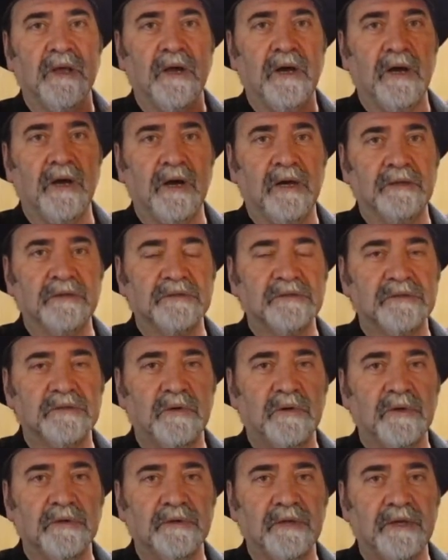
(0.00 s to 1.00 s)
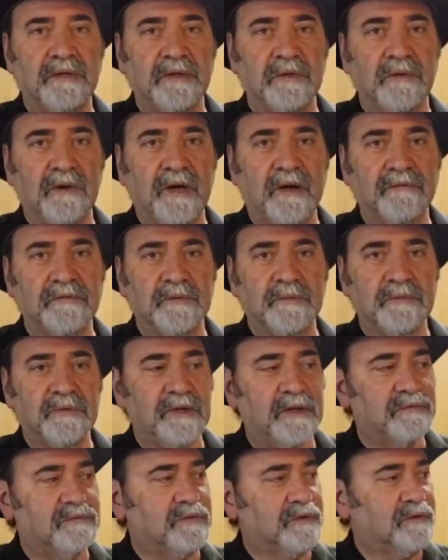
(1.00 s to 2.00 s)
The song that you'll have to
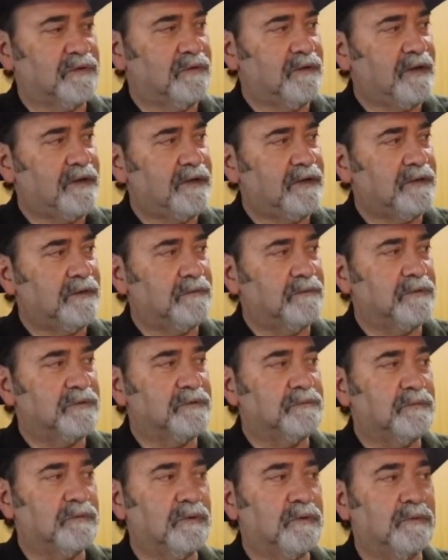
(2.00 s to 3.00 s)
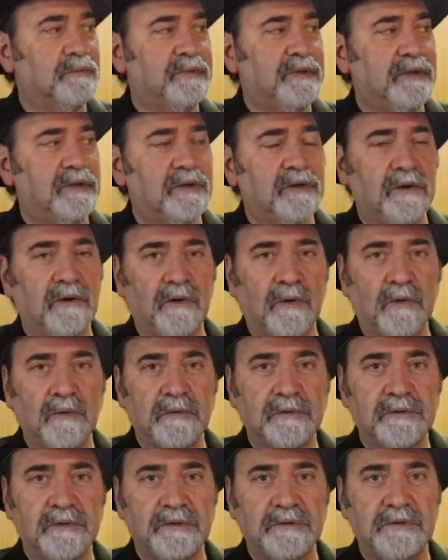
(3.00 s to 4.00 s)
play for credit, which will be
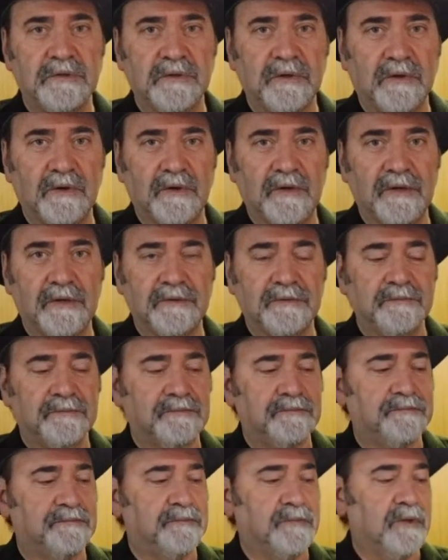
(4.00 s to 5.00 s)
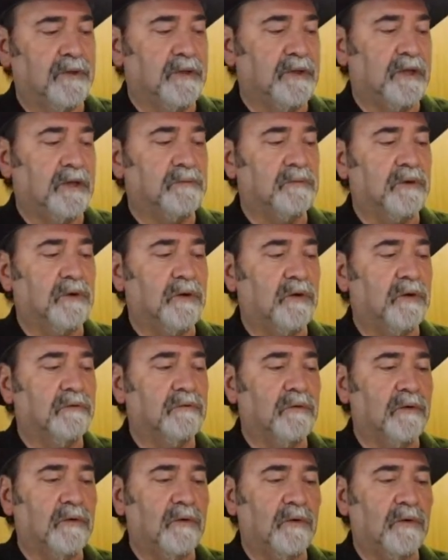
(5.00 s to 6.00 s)
Ode to Joy. And we'll go
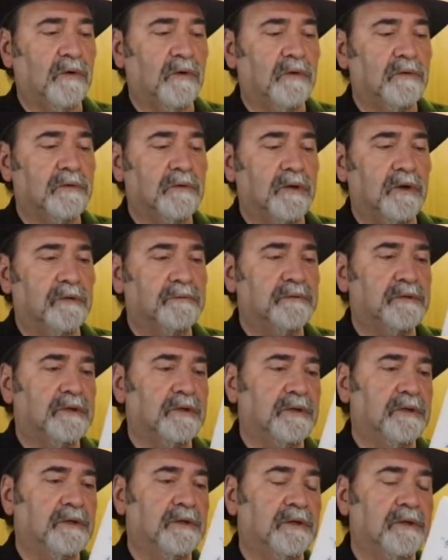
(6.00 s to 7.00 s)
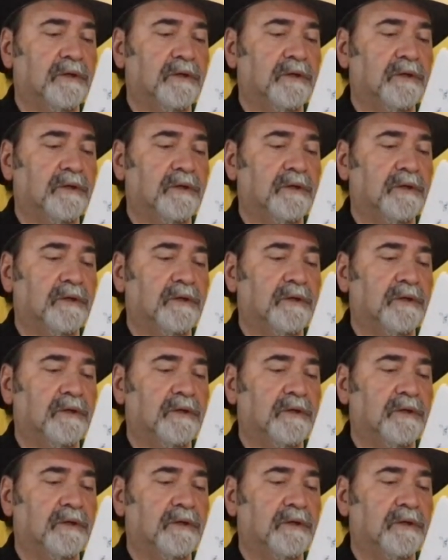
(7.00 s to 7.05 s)
over all of the